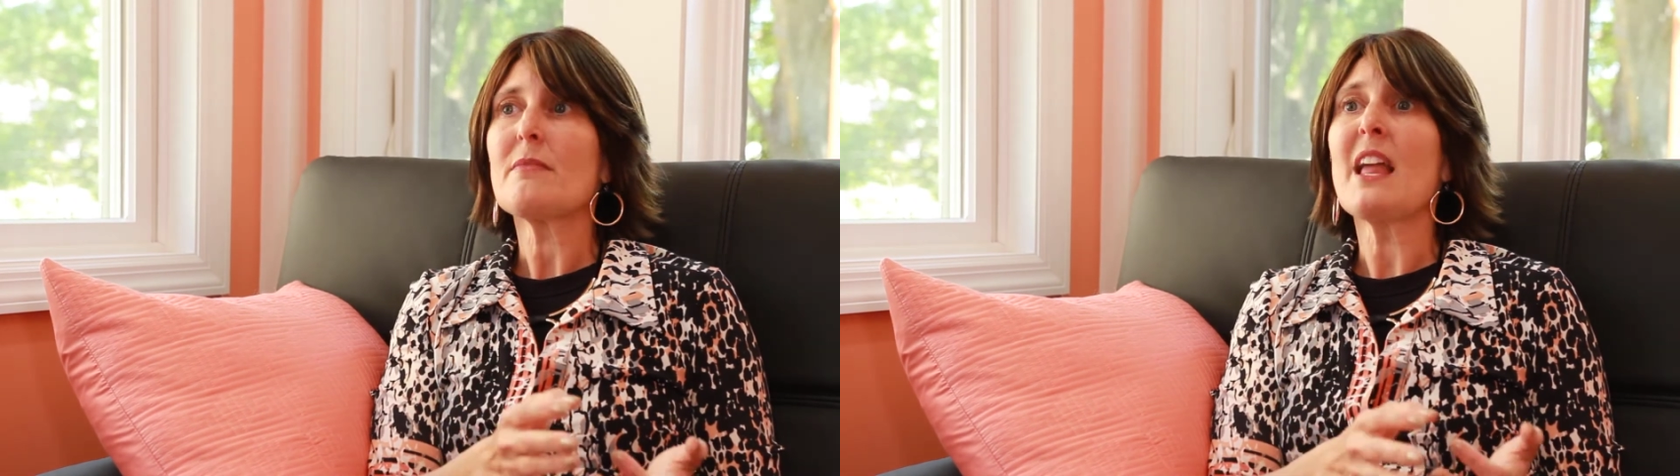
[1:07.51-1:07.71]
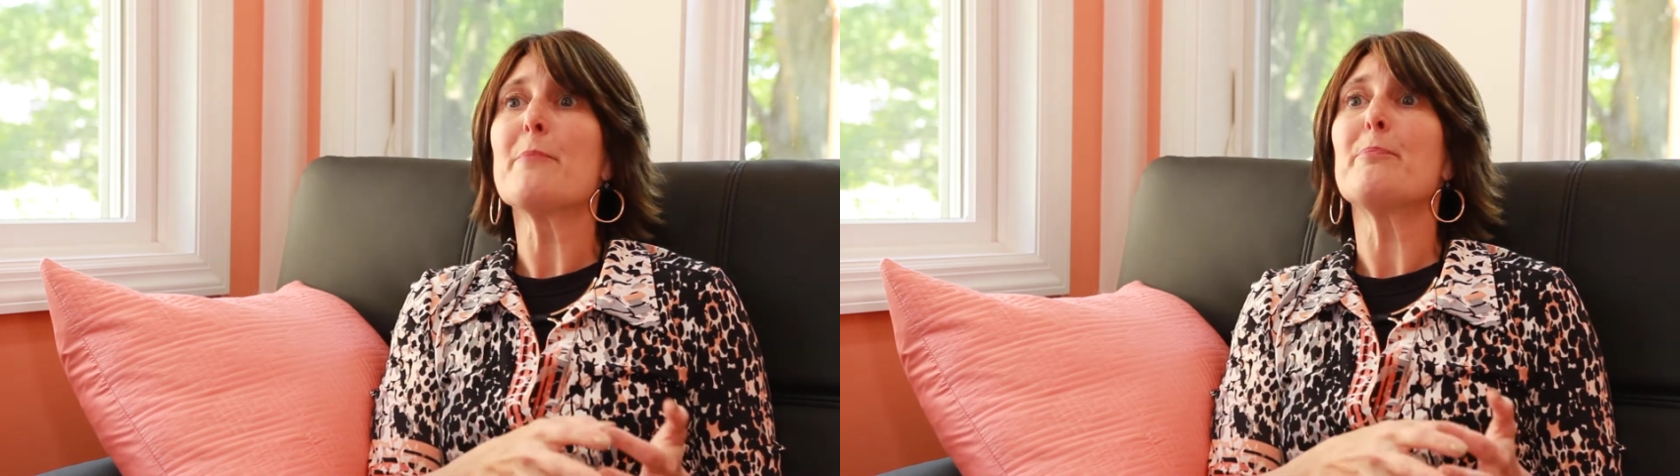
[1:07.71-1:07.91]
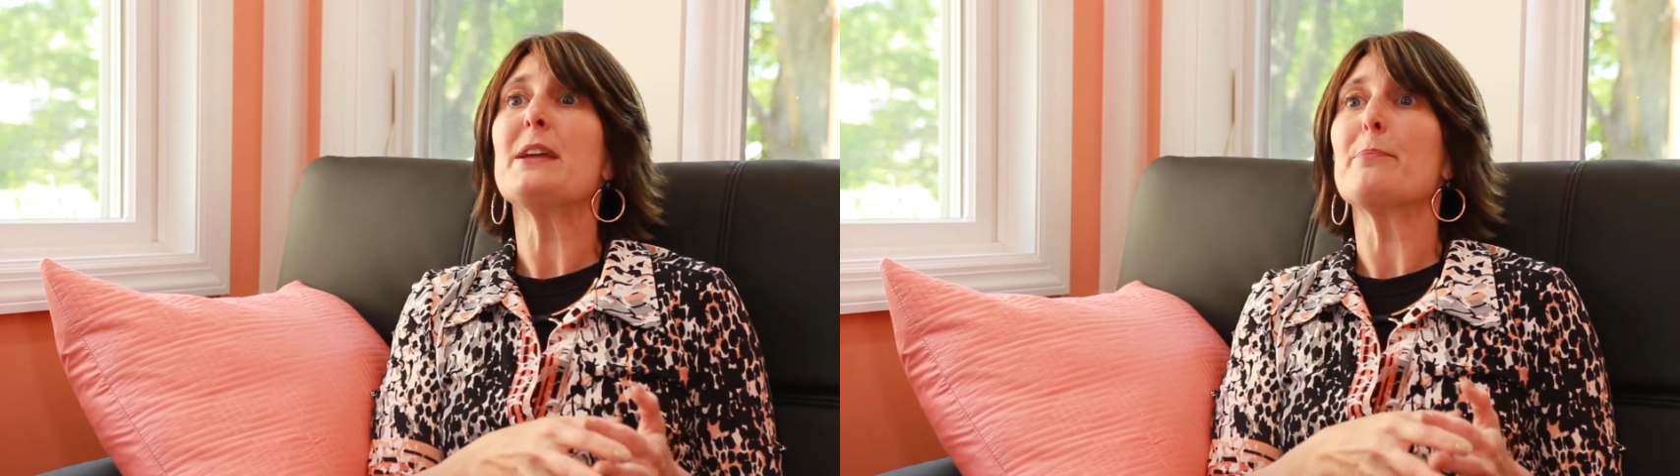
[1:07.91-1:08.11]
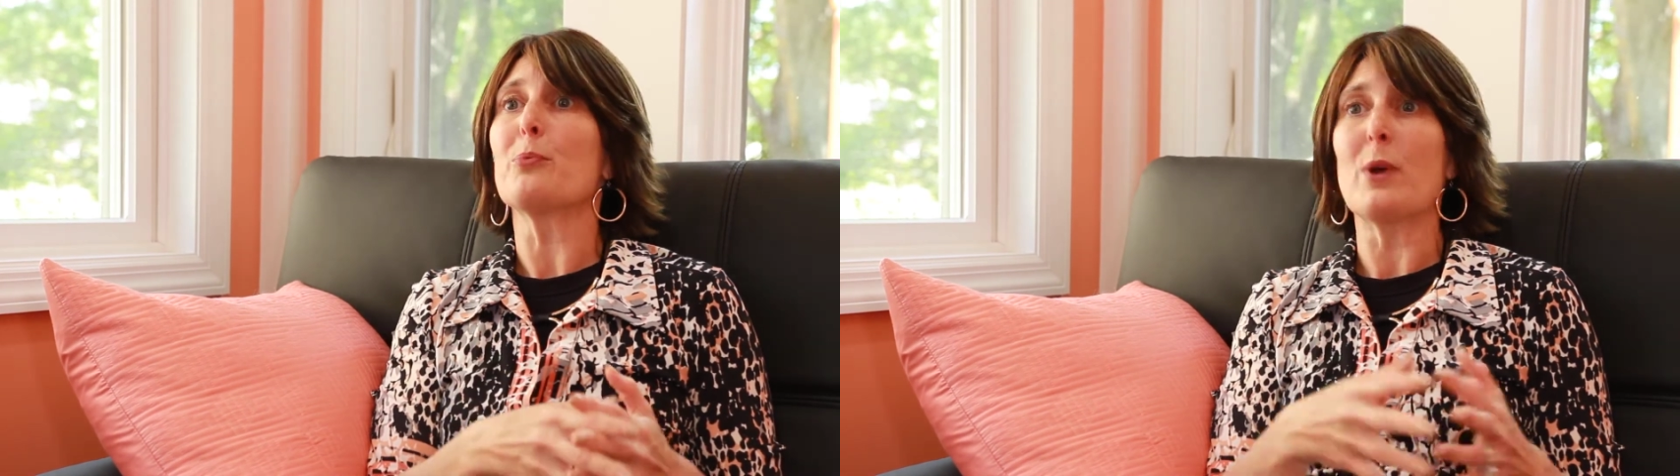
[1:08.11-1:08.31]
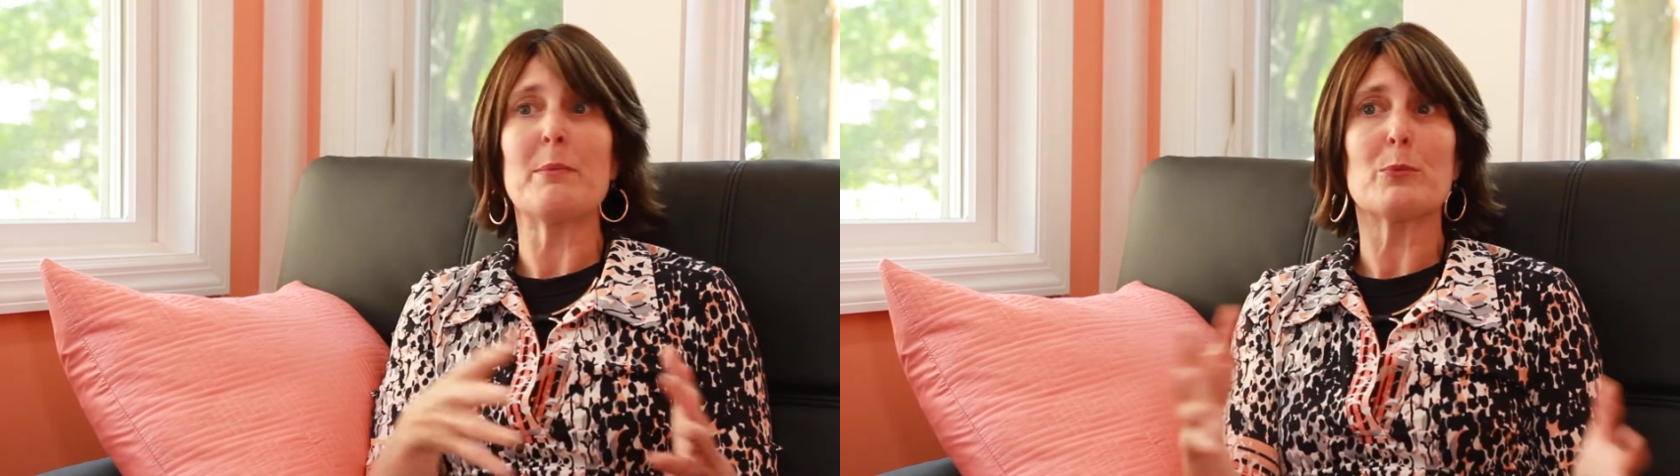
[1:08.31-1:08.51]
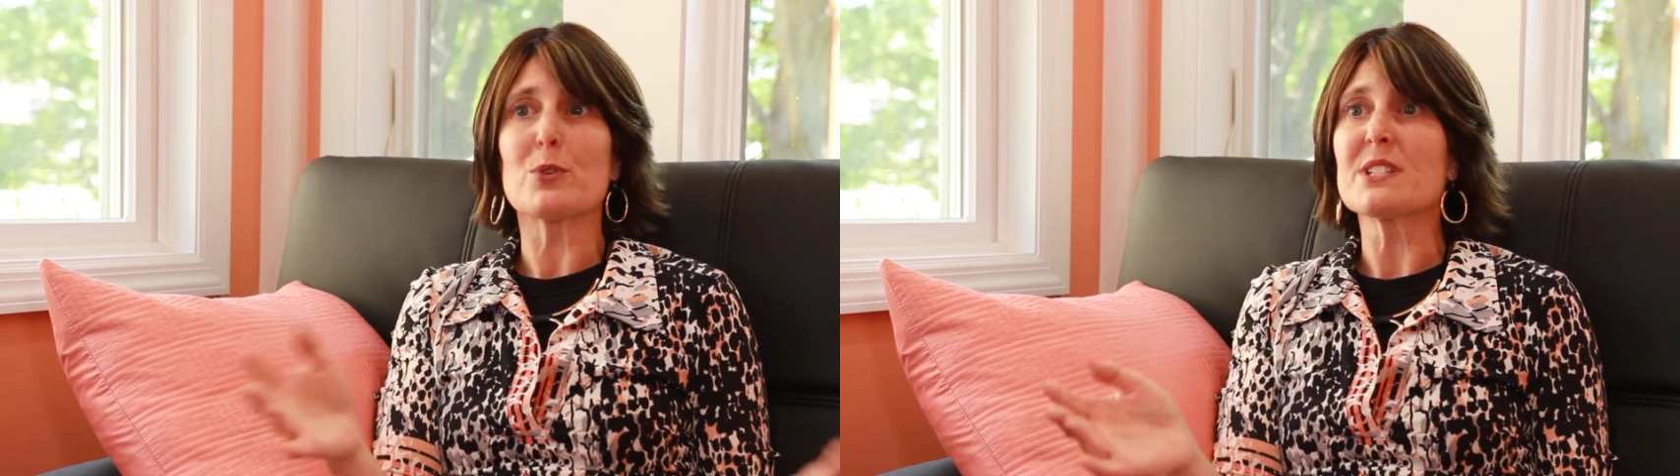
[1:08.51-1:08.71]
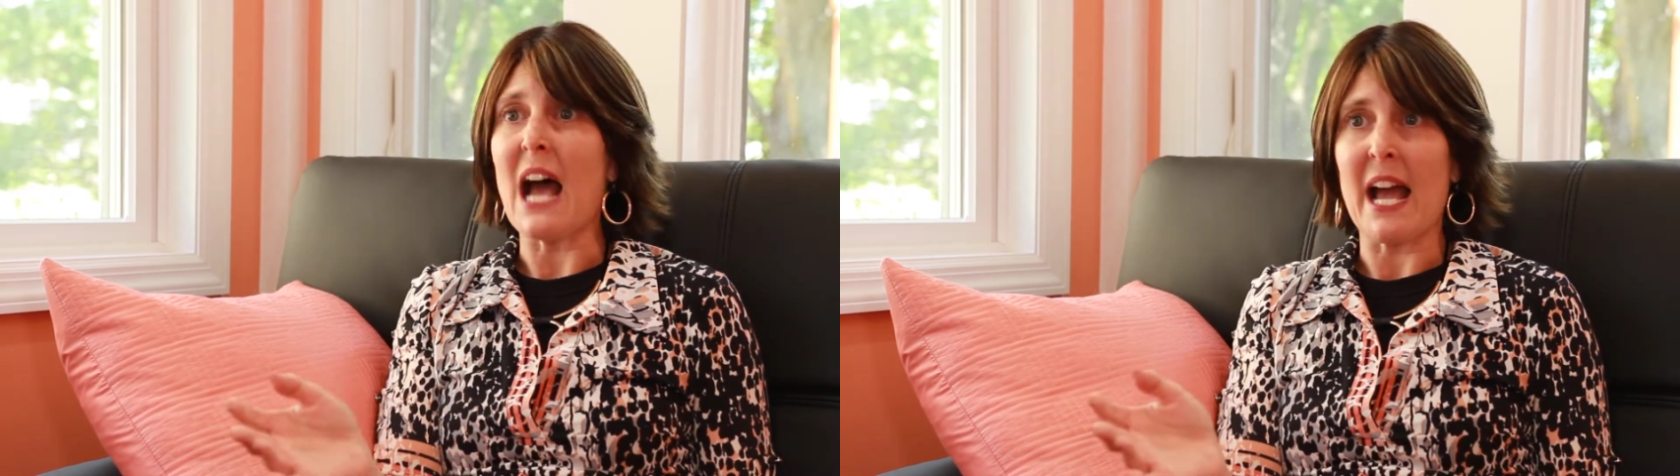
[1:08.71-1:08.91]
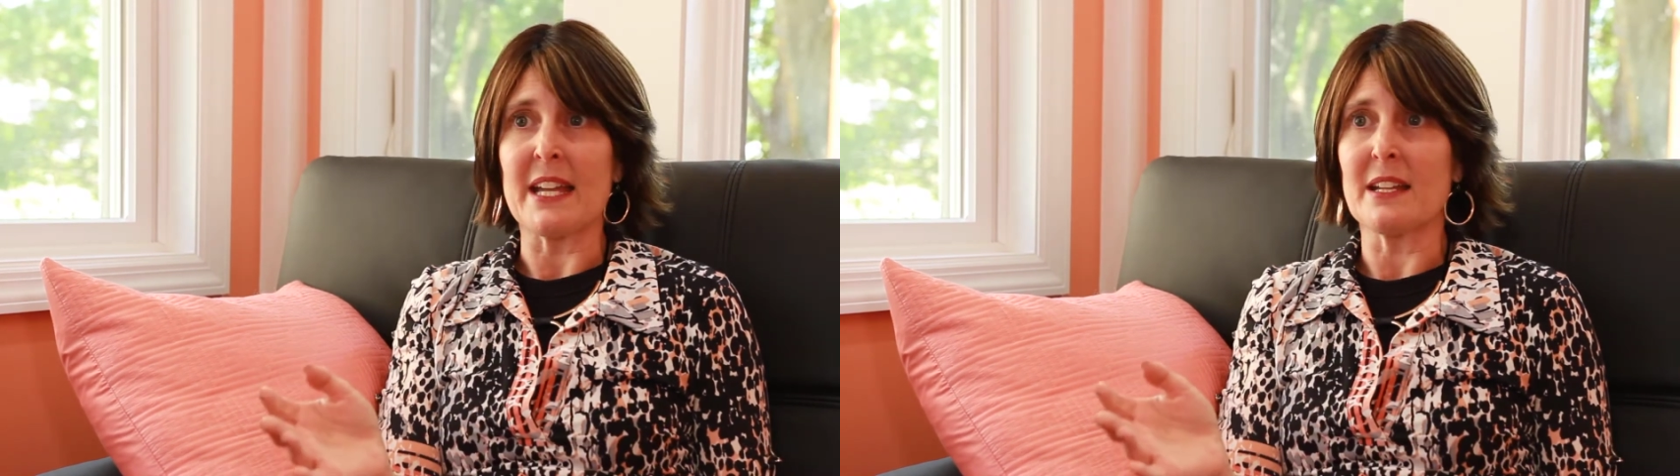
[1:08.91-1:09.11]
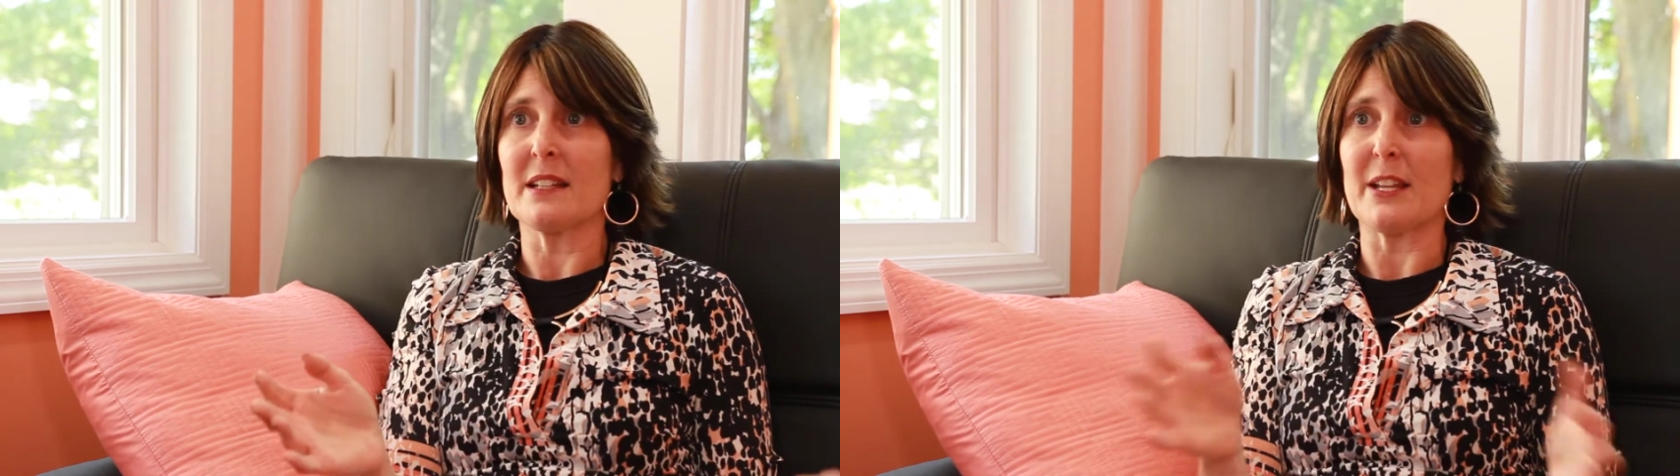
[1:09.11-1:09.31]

and women were dying.